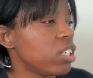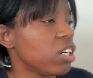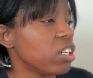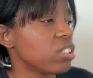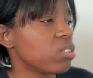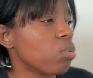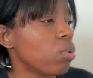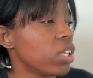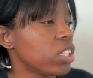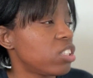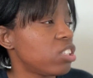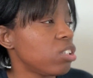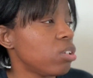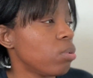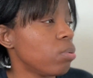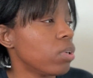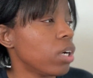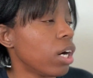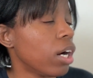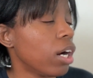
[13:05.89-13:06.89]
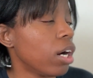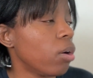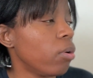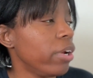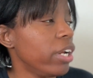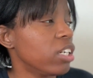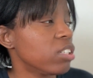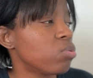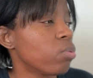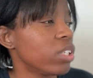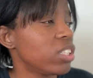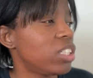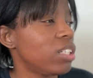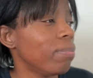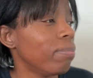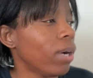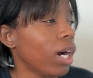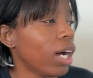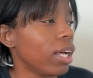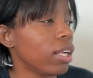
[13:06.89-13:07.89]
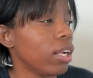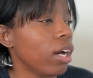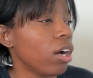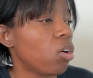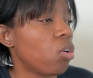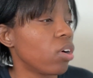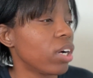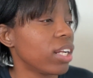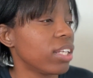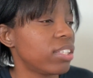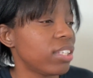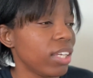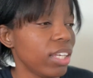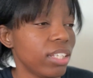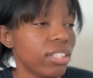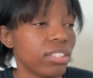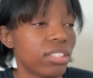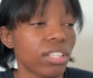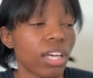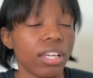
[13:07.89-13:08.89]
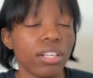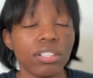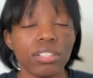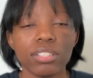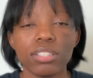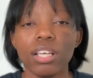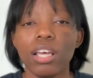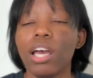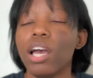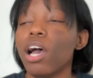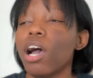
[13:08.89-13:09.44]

Here's what she bought, according to insiders.